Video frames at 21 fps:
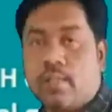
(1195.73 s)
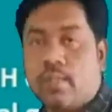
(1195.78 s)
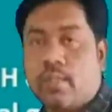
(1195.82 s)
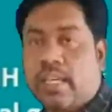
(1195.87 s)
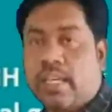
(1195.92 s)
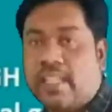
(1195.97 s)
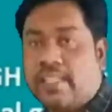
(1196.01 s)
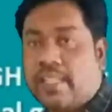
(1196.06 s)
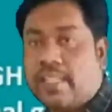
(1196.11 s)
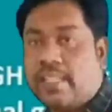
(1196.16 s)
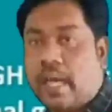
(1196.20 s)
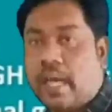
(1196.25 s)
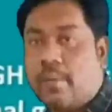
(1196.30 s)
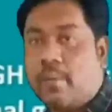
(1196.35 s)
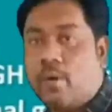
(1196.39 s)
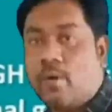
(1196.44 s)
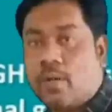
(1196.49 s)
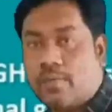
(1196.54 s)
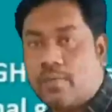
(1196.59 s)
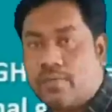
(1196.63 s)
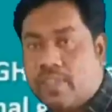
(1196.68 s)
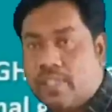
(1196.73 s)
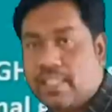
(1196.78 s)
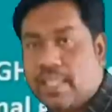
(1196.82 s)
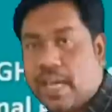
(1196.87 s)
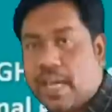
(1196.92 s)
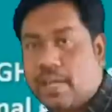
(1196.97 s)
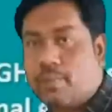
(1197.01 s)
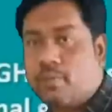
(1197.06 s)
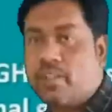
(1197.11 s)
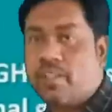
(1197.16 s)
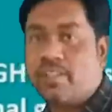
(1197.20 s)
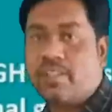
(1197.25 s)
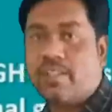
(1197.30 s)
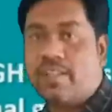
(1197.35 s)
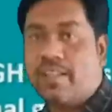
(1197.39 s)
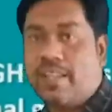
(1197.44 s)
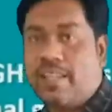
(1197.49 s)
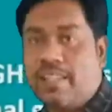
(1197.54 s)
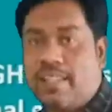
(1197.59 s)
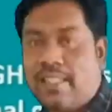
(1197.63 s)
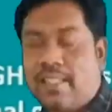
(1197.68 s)
so excess amount of this hormone is
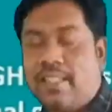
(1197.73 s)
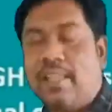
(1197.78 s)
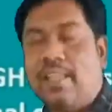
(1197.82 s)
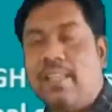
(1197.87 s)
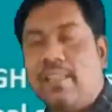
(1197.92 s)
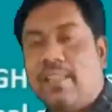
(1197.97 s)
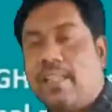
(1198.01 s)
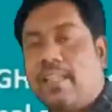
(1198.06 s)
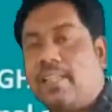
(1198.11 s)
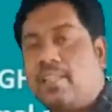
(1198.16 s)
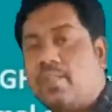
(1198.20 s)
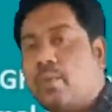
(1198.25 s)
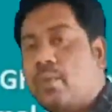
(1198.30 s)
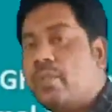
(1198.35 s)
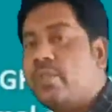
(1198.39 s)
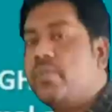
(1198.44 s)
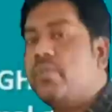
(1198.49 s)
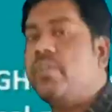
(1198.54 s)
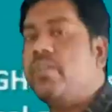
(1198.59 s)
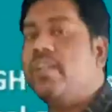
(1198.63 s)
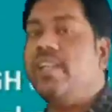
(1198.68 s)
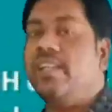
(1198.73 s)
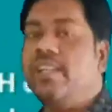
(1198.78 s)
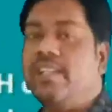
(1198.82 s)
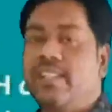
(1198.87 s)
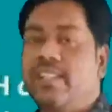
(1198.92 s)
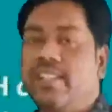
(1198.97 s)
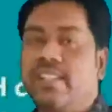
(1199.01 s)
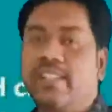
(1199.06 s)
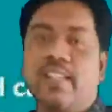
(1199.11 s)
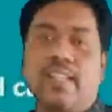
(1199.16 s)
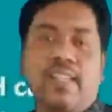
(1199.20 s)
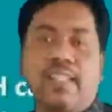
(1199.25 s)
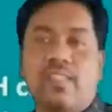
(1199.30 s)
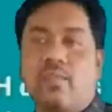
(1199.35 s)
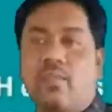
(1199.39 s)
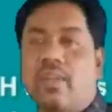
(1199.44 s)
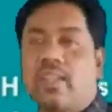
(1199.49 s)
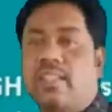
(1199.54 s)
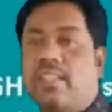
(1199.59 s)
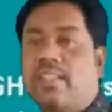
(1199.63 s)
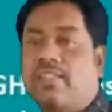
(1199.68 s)
releasing, that is going to lead a disease that is
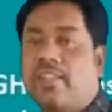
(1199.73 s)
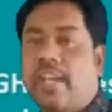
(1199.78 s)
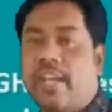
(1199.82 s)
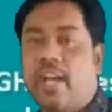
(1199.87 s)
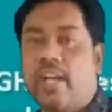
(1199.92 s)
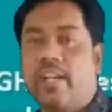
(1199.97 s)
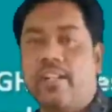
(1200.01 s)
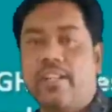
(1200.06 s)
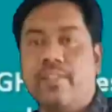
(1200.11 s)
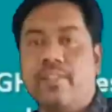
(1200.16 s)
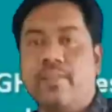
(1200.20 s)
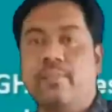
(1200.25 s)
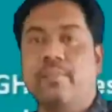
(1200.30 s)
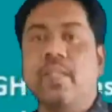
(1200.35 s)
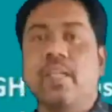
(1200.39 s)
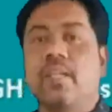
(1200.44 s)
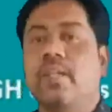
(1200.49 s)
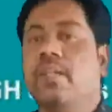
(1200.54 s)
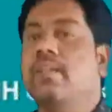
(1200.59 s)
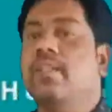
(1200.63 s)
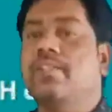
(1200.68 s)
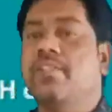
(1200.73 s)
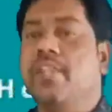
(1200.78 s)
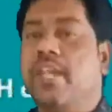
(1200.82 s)
called as a gigantism. In the